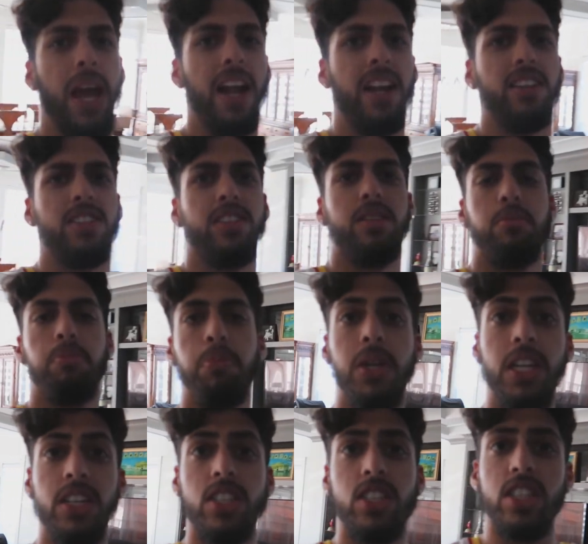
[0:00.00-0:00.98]
Pearson.
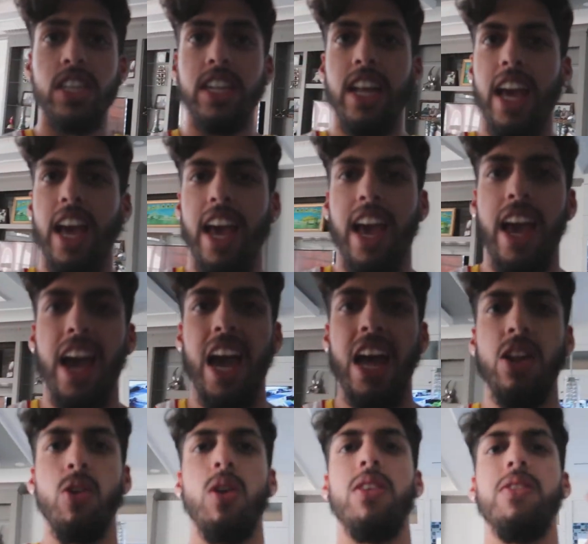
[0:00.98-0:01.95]
Pearson
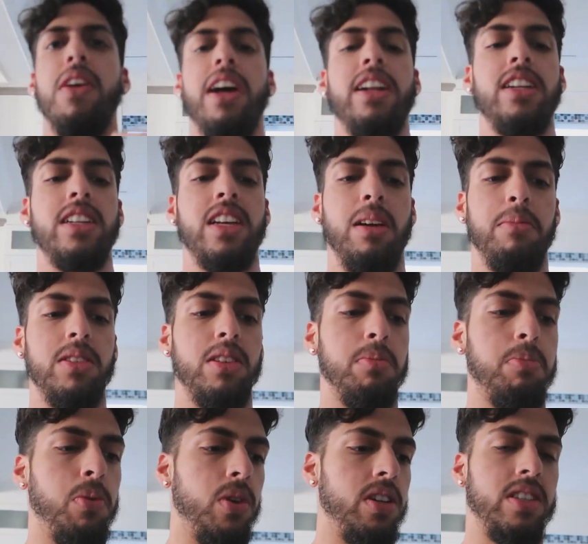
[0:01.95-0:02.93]
and Horvat need to get me
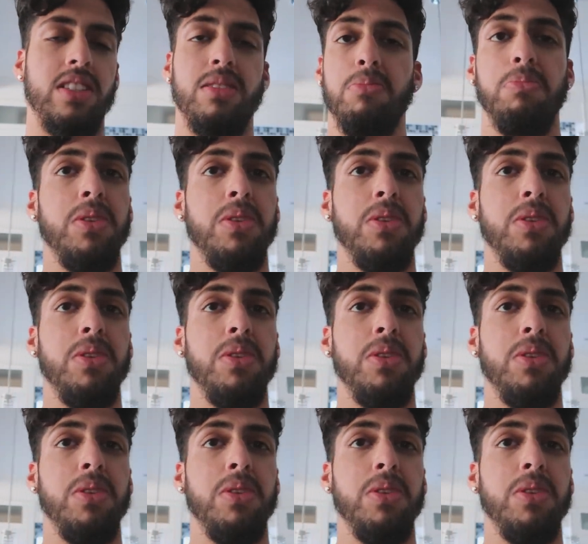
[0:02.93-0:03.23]
some points.